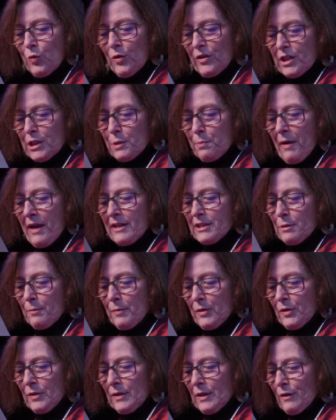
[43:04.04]
with this
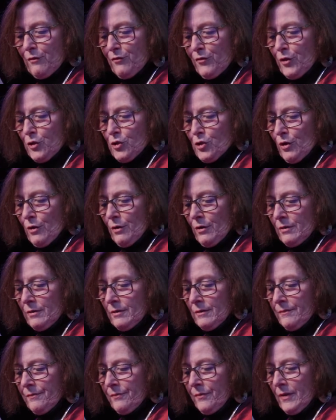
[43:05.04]
possibility in the future.
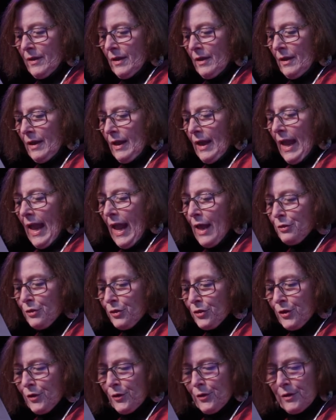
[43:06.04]
And
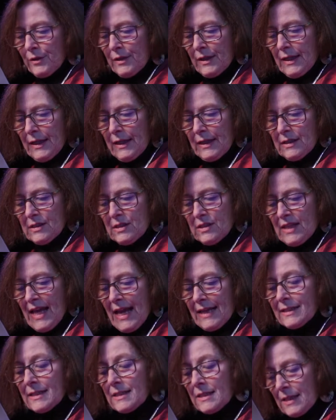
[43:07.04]
third is
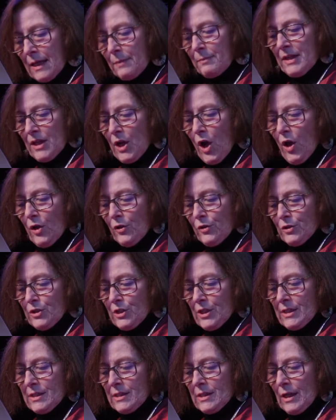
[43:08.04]
that some
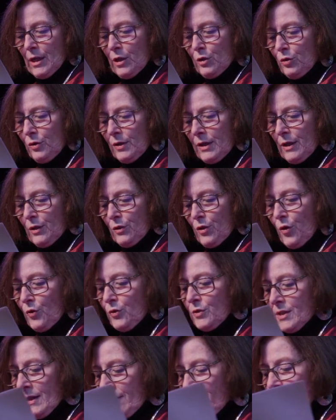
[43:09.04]
ecologies, including
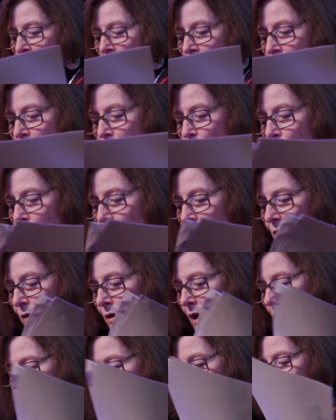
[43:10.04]
those involving
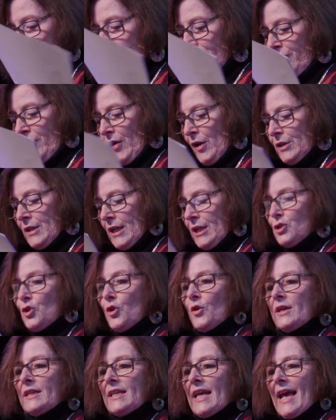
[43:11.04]
water, are by their very nature
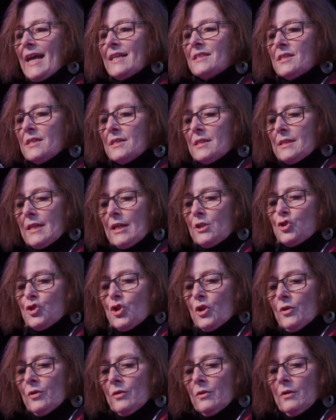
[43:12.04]
an
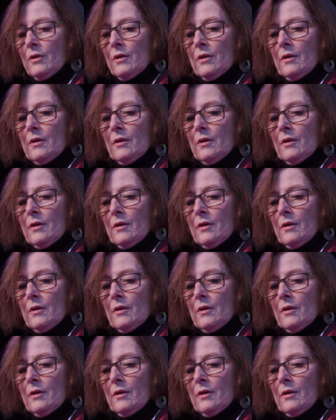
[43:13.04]
existential